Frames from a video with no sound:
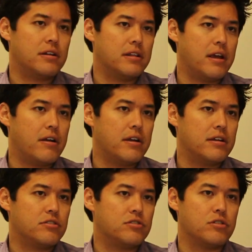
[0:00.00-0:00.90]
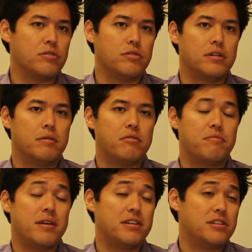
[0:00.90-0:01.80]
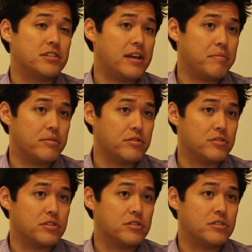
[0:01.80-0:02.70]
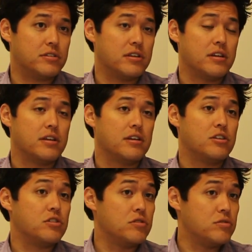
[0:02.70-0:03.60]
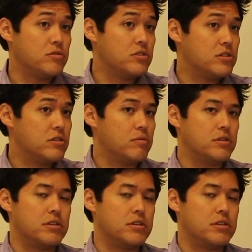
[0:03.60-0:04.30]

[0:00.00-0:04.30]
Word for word: the area, so the number of patient samples is huge, which